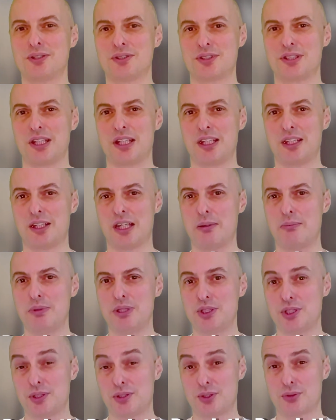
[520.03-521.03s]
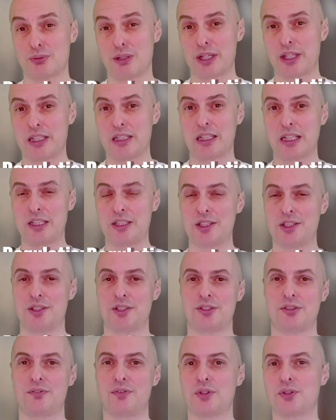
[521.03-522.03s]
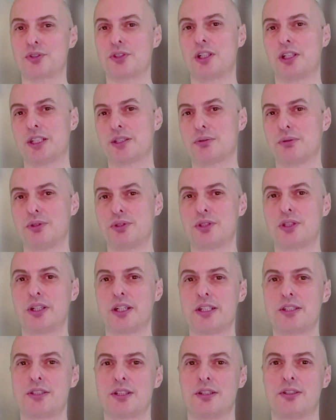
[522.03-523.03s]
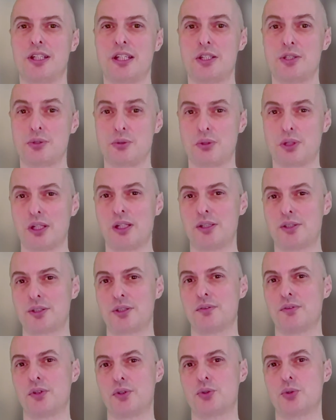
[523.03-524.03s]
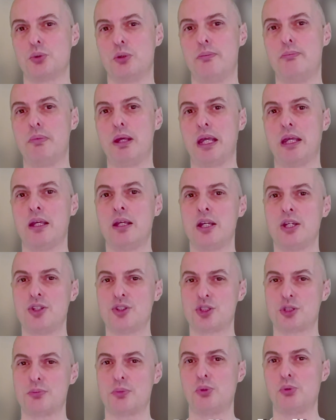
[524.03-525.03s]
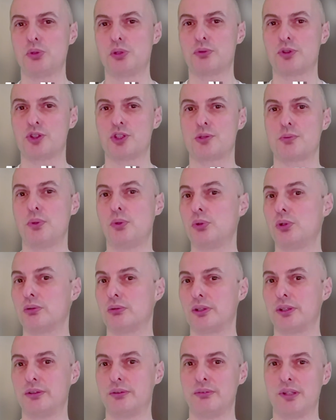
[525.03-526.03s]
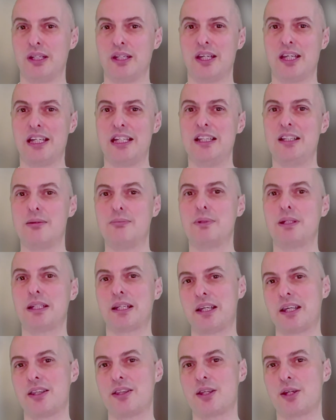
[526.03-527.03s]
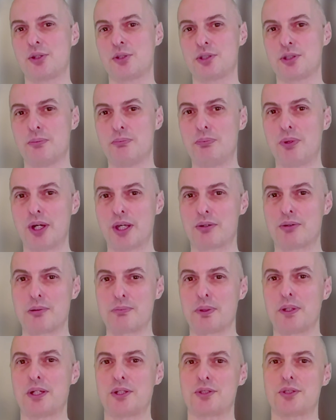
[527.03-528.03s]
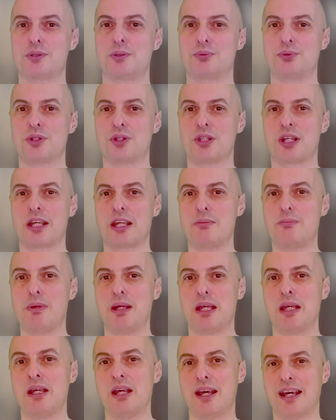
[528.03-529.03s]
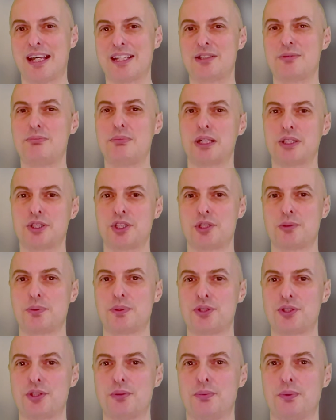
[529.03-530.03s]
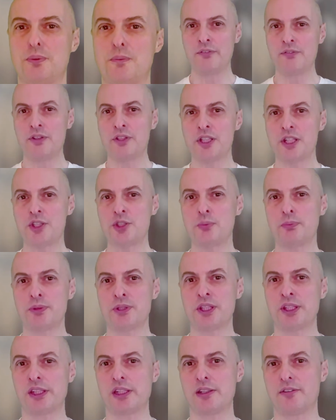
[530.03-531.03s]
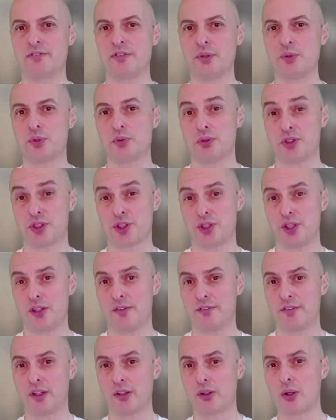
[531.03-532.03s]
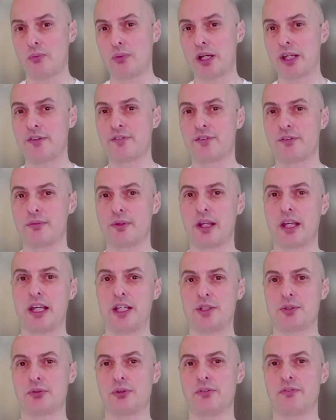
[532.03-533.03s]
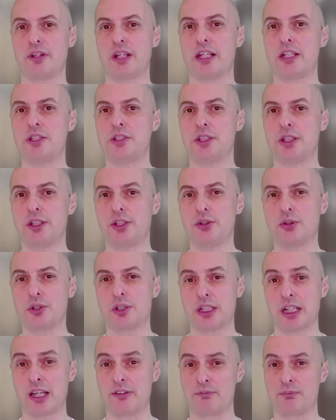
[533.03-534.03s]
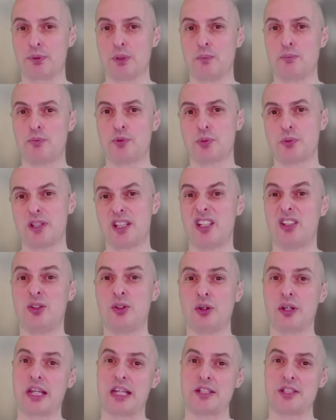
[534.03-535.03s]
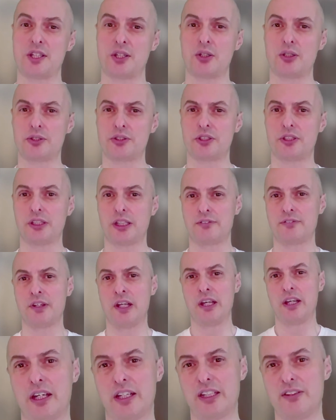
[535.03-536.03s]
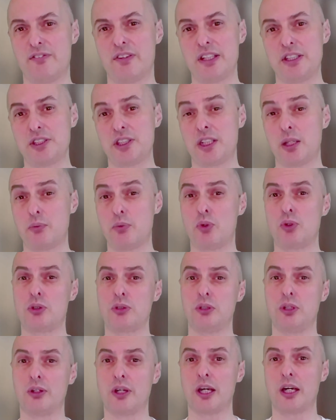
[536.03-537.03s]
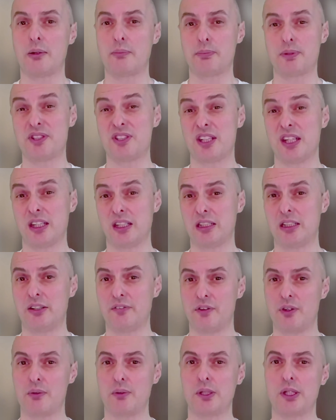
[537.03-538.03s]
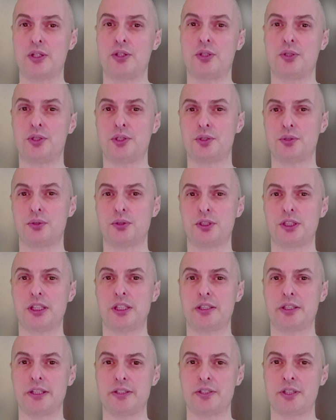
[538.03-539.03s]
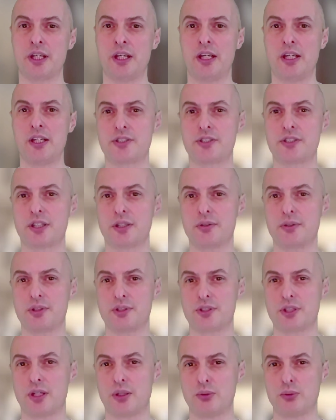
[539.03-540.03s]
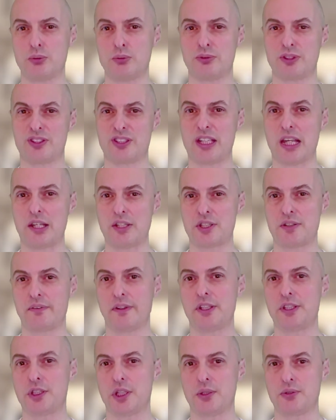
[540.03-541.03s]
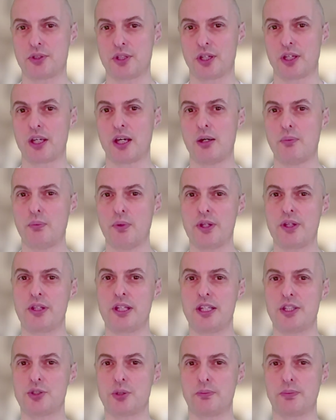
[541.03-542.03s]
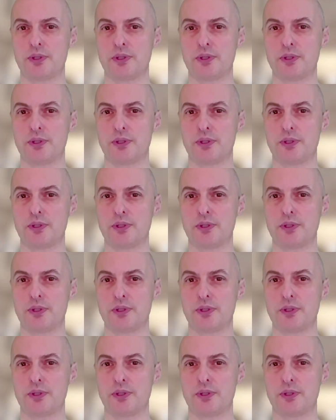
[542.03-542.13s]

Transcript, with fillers: as the emissions regulations have got tighter and tighter, diesel cars have got to emit smaller and smaller and eliminate those microparticles that they emit as much as possible. If the diesel particulate filter is too far away from the header of the engine, you're going to have problems with it not getting hot enough and eventually it will clog up, particularly if you only do short journeys. So there's whole sets of issues that come with diesel